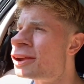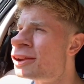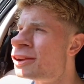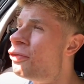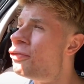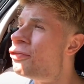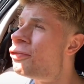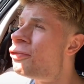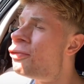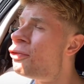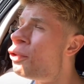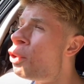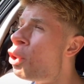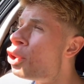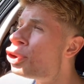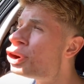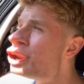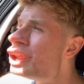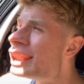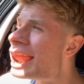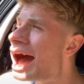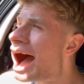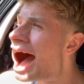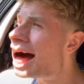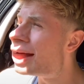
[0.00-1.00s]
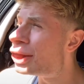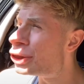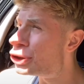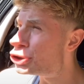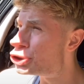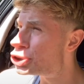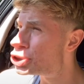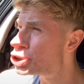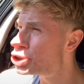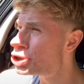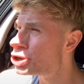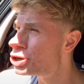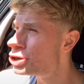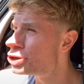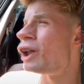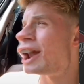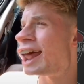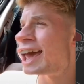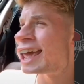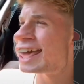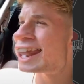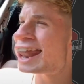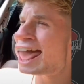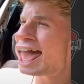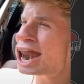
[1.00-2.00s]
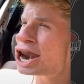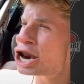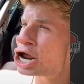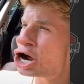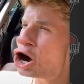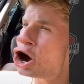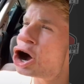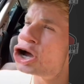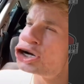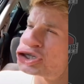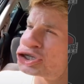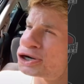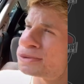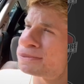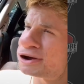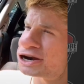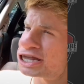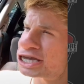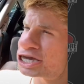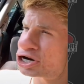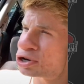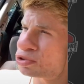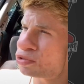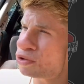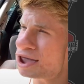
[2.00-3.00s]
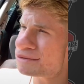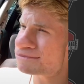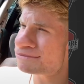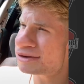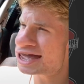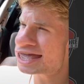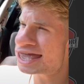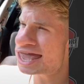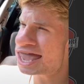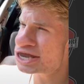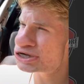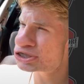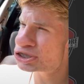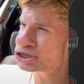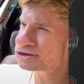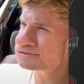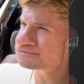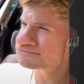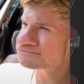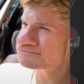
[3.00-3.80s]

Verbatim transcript: Forty dollars. When I get out of the car, somebody gonna wipe my ass?